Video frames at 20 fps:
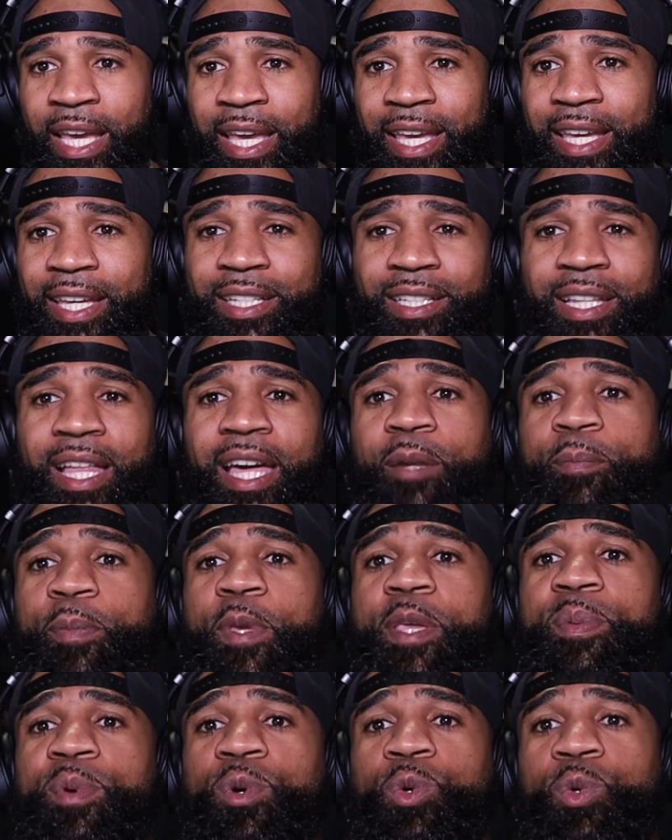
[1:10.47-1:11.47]
And a lot of
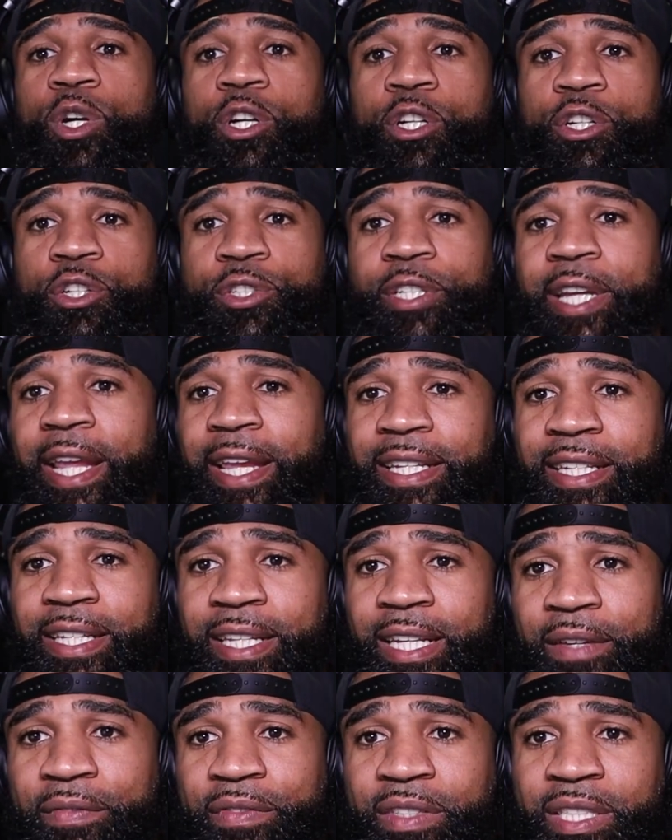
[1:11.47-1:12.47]
people were
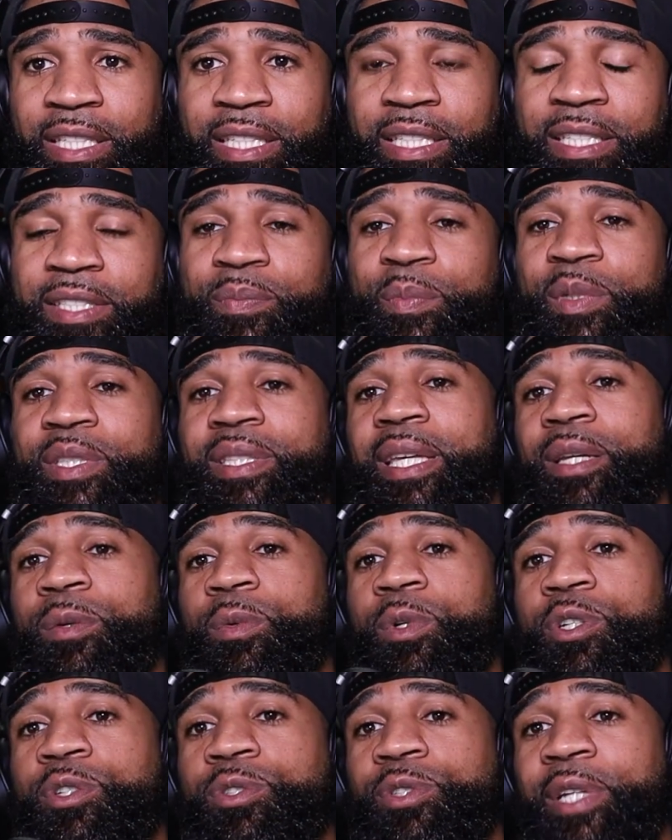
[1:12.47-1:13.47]
creating NFTs, but they
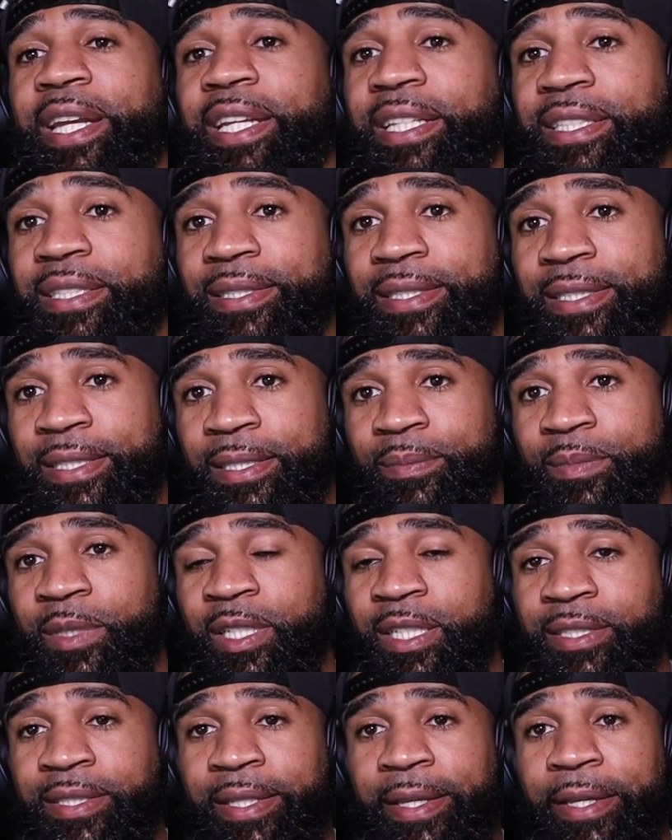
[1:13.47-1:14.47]
were creating them
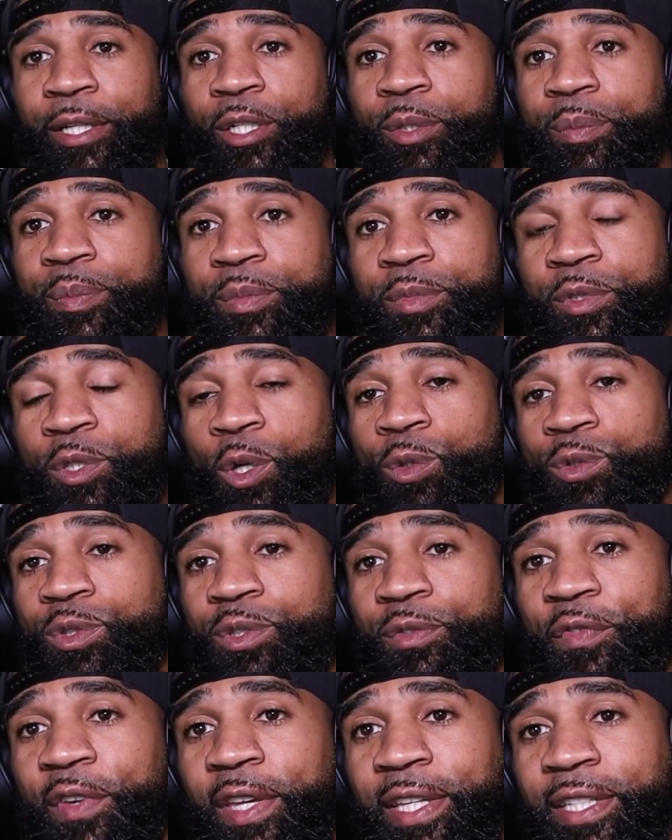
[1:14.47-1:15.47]
to help
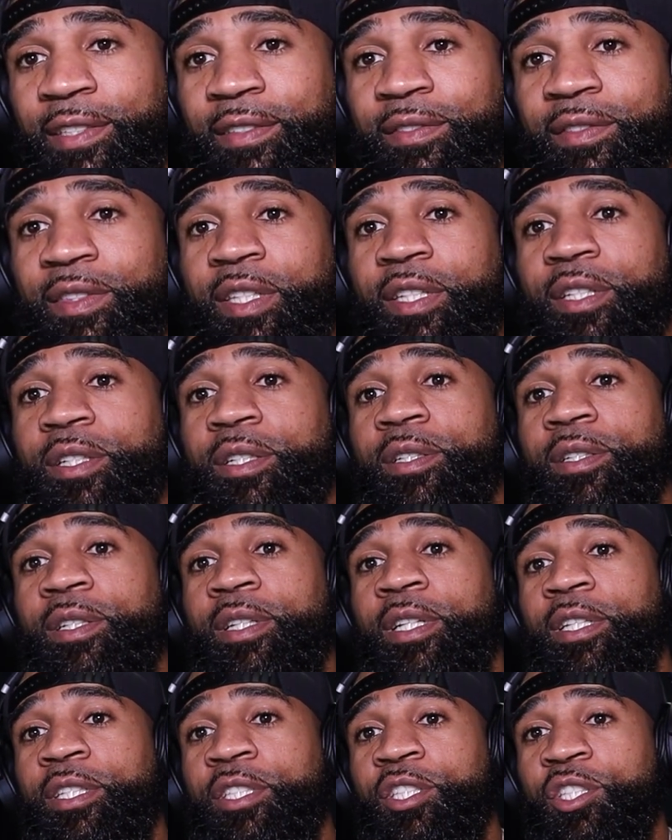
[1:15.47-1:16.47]
cultivate their
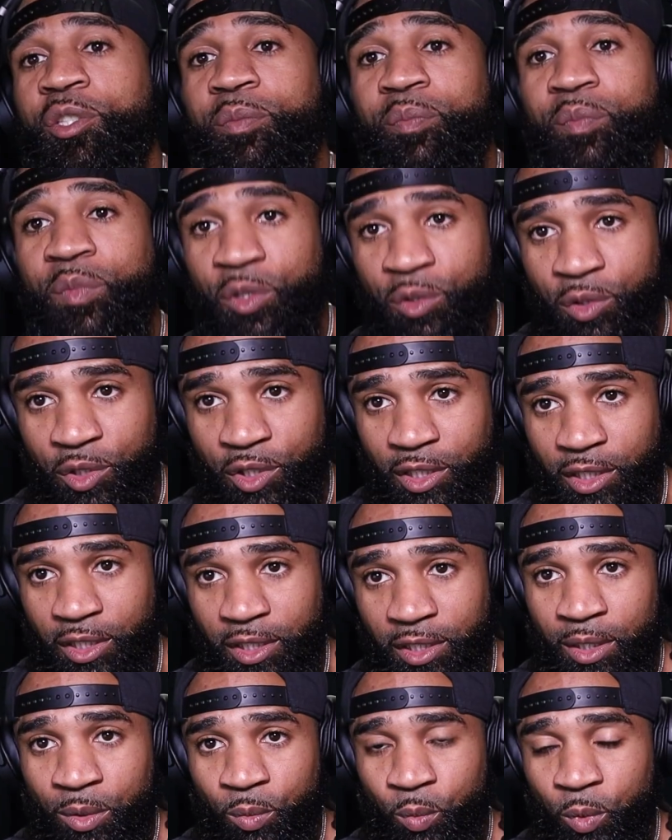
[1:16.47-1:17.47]

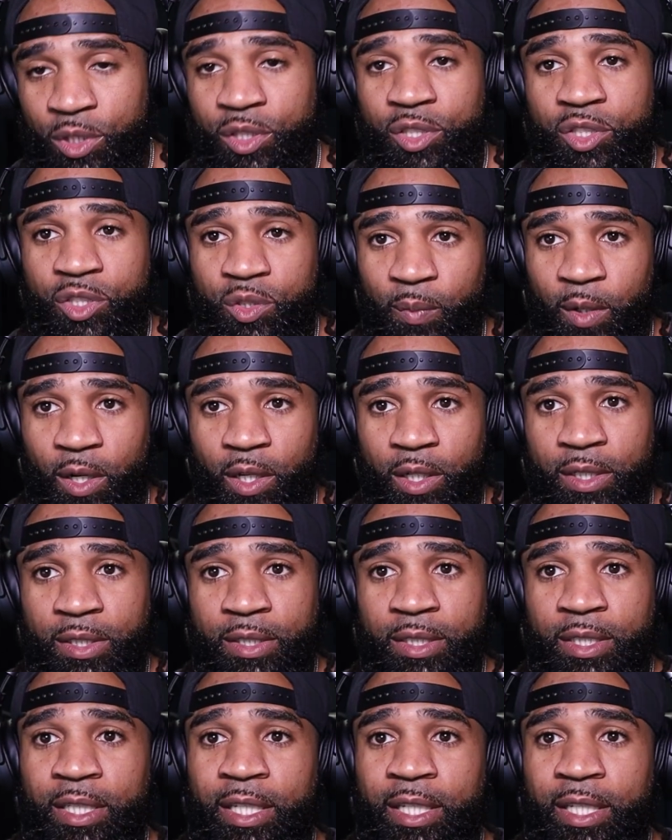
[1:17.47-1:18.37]
community, which is smart.